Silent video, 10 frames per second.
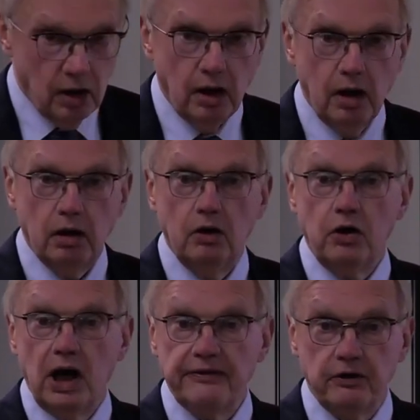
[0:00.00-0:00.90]
Uh,
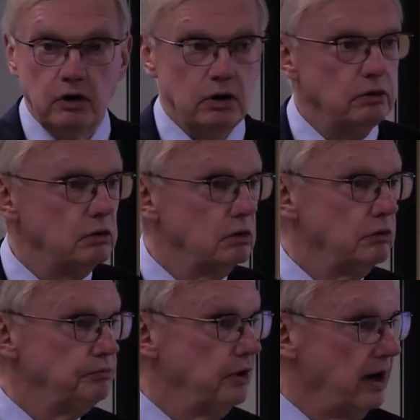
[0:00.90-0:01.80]
another
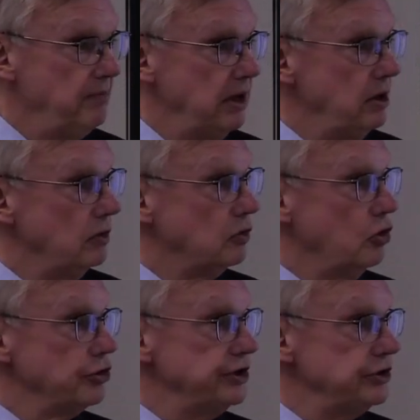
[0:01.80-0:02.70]
remedy, of course,